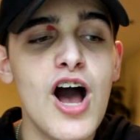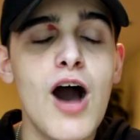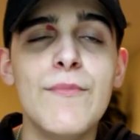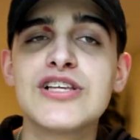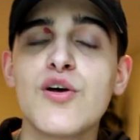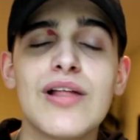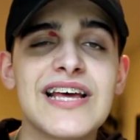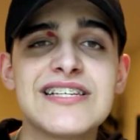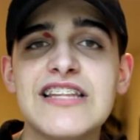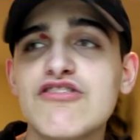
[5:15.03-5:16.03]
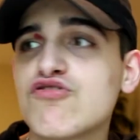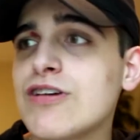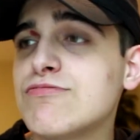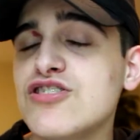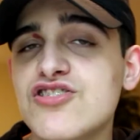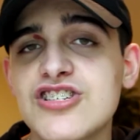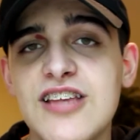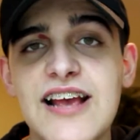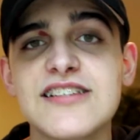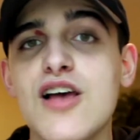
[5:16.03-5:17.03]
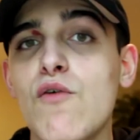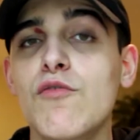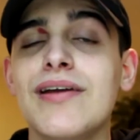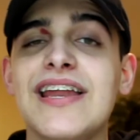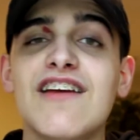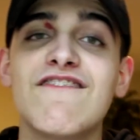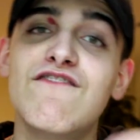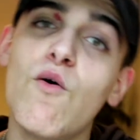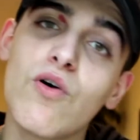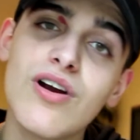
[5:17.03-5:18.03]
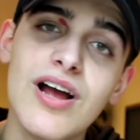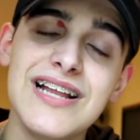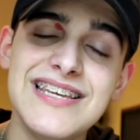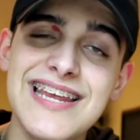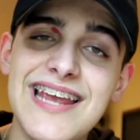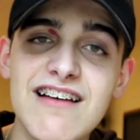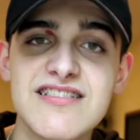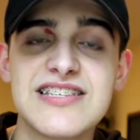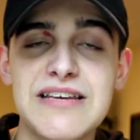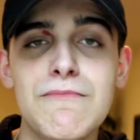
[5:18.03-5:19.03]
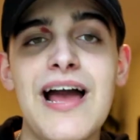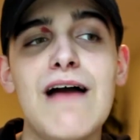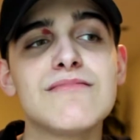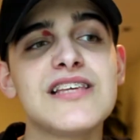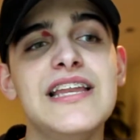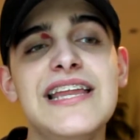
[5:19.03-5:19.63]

And so, like I said, the description just says we'll be getting 4 DLC maps.